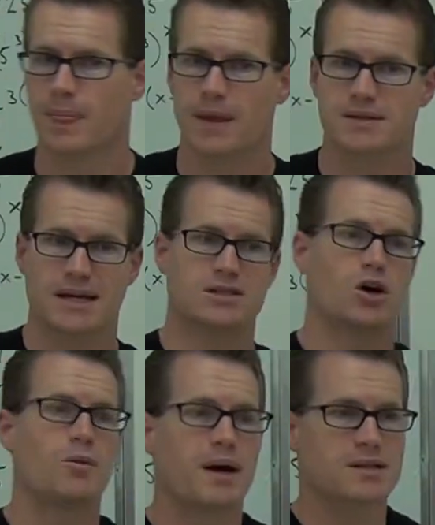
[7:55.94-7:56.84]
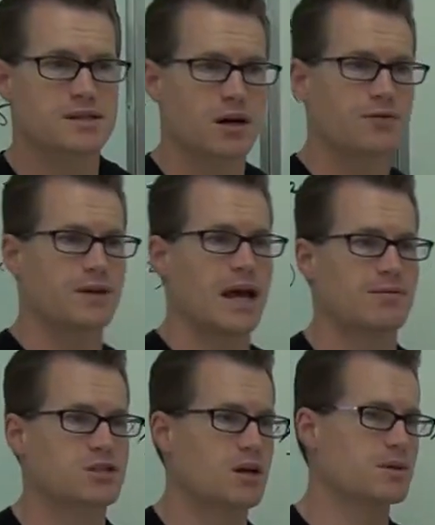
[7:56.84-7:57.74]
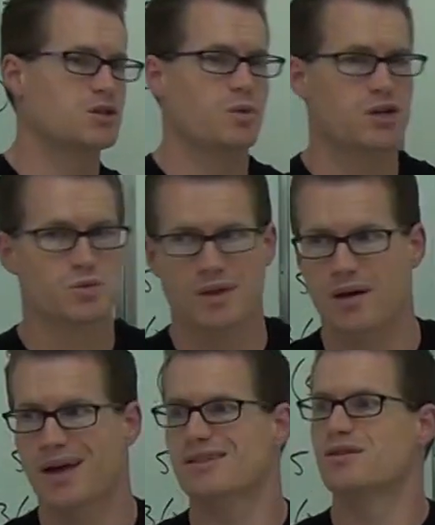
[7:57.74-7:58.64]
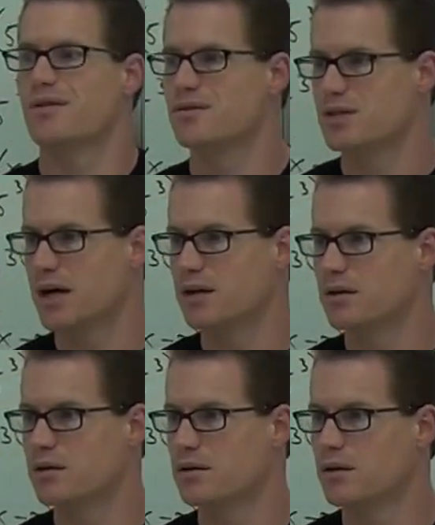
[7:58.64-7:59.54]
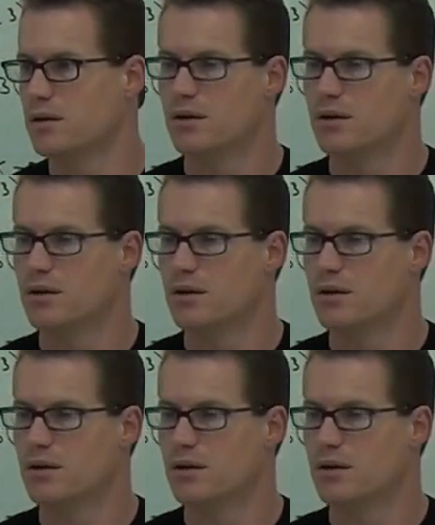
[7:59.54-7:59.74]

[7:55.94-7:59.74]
Is x all by itself and have some expression without x on the other side? Yeah.